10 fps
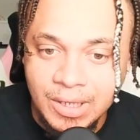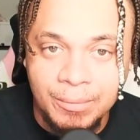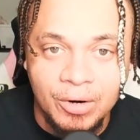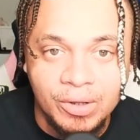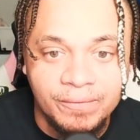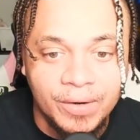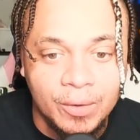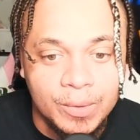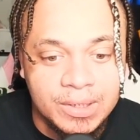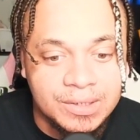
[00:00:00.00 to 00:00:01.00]
I'm not really
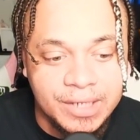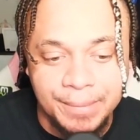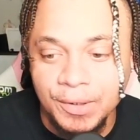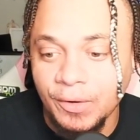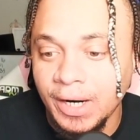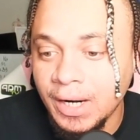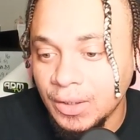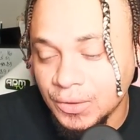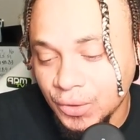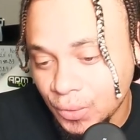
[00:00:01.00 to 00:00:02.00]
fucking with this chapter right
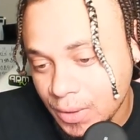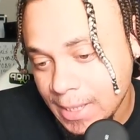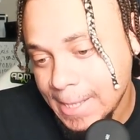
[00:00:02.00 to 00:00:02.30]
now. So,